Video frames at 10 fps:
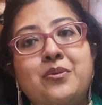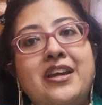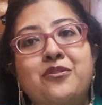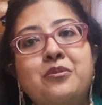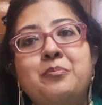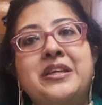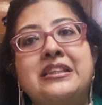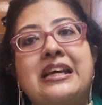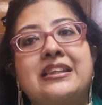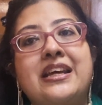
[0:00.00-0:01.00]
I don't
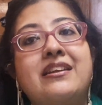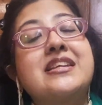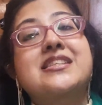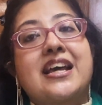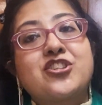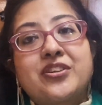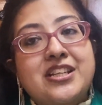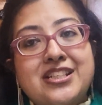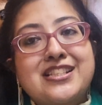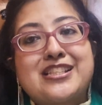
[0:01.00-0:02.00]
mean that they're
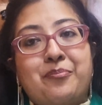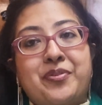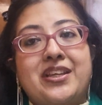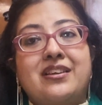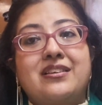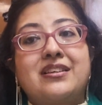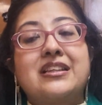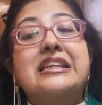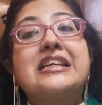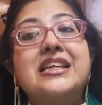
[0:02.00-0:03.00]
exaggerating something.
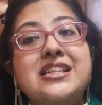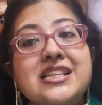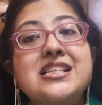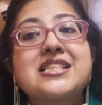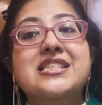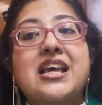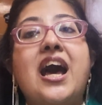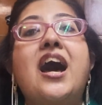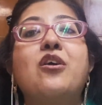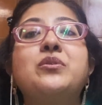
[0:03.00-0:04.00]
It is
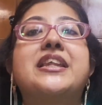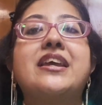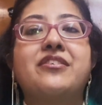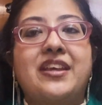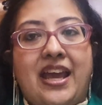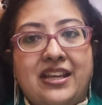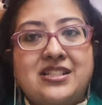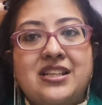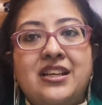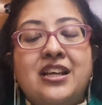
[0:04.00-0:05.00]
how they
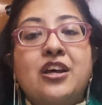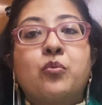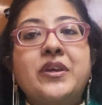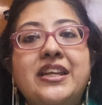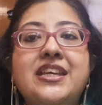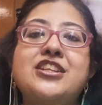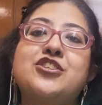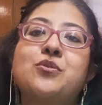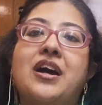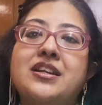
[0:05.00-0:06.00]
react. We
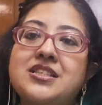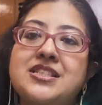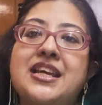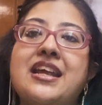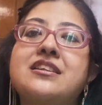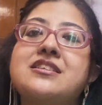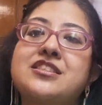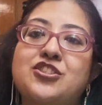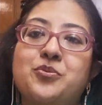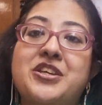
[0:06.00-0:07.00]
need to understand the
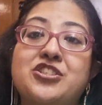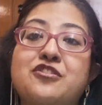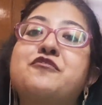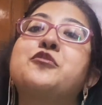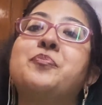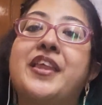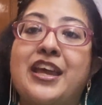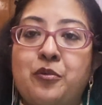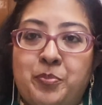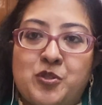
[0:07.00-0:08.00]
situation from
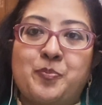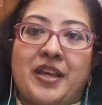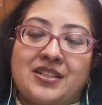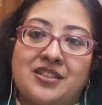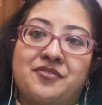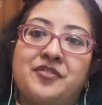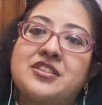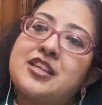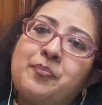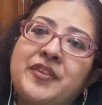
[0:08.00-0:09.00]
their perspective.
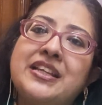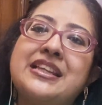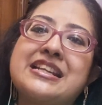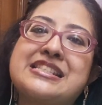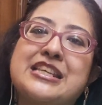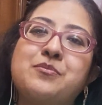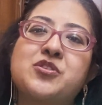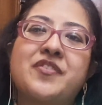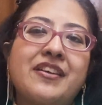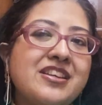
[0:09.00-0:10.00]
Something that
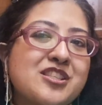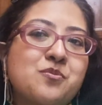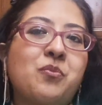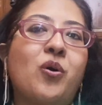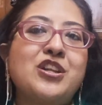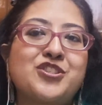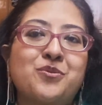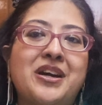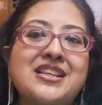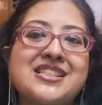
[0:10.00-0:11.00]
seems very small
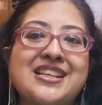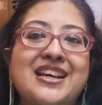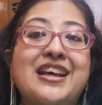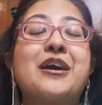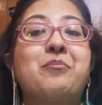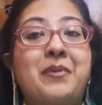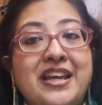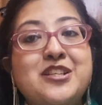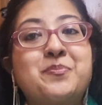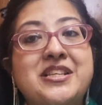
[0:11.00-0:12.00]
to us
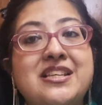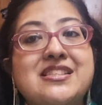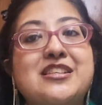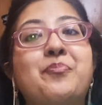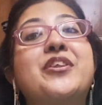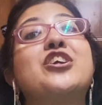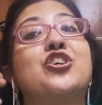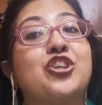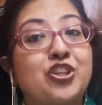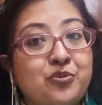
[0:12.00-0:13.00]
might be something
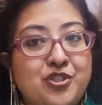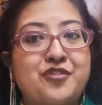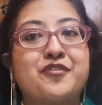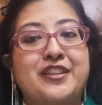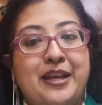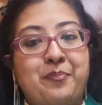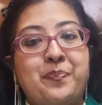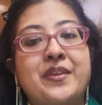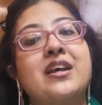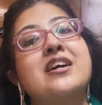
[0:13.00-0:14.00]
huge for them.
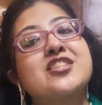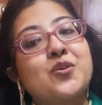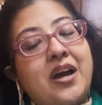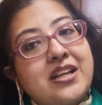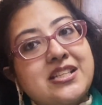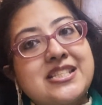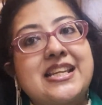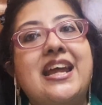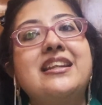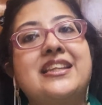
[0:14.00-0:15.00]
So
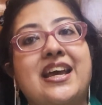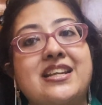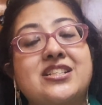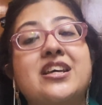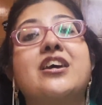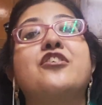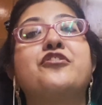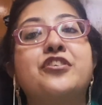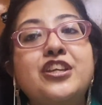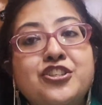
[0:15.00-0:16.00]
understand that,
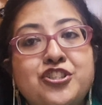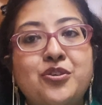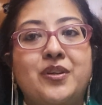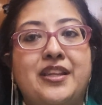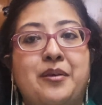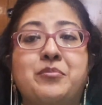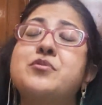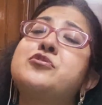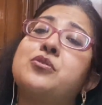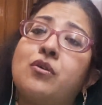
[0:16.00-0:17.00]
reassure them,
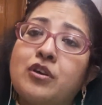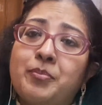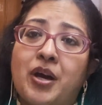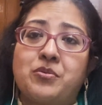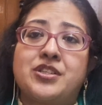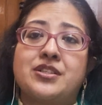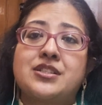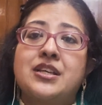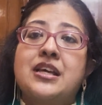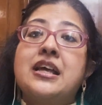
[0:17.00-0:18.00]
talk about it.
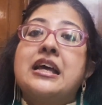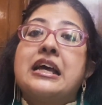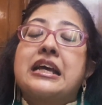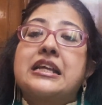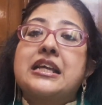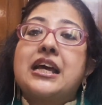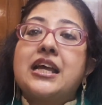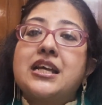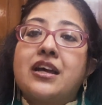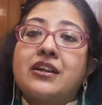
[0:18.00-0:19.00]

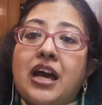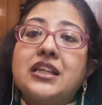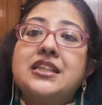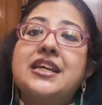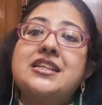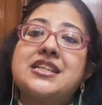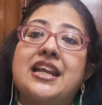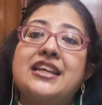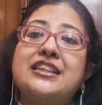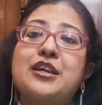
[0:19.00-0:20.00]
Rather than
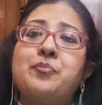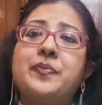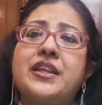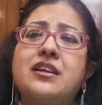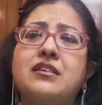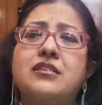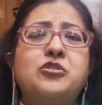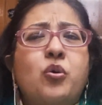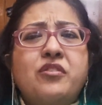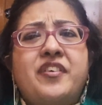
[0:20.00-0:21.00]
telling them,
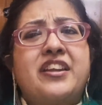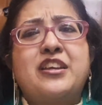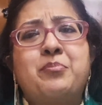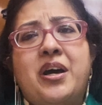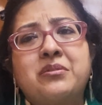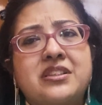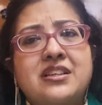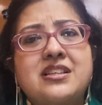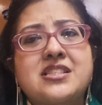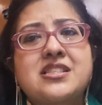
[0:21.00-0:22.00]
don't worry about
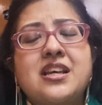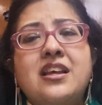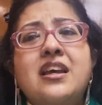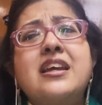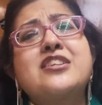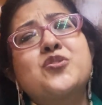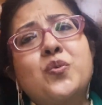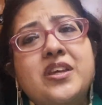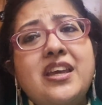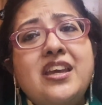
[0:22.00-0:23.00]
this, it's
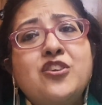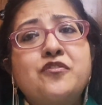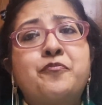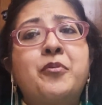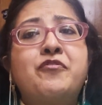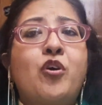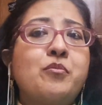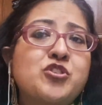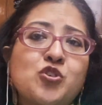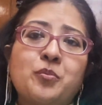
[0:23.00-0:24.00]
okay, you've
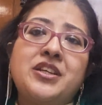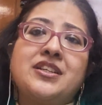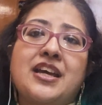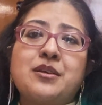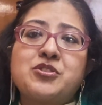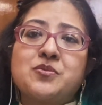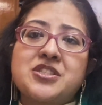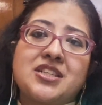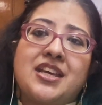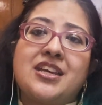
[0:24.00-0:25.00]
performed so many times on
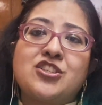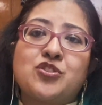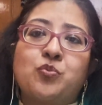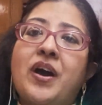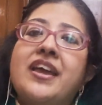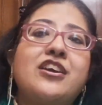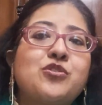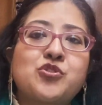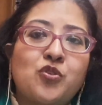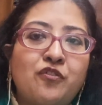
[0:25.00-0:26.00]
stage, why are
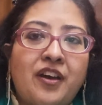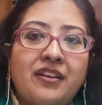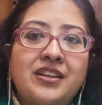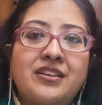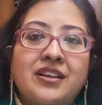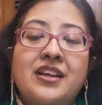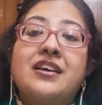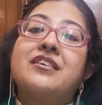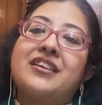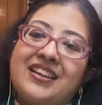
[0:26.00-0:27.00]
you so worried?
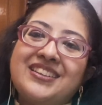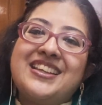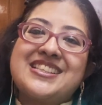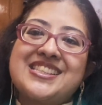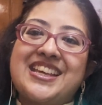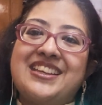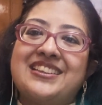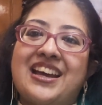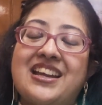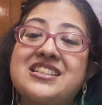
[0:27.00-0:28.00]
rather than
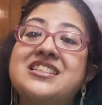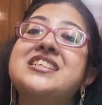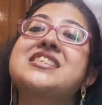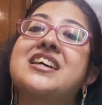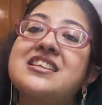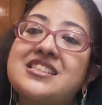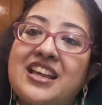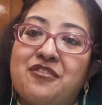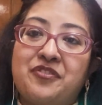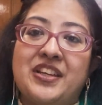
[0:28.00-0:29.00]
saying that, discuss
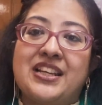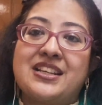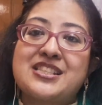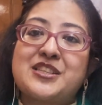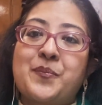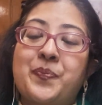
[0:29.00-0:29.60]
their feelings.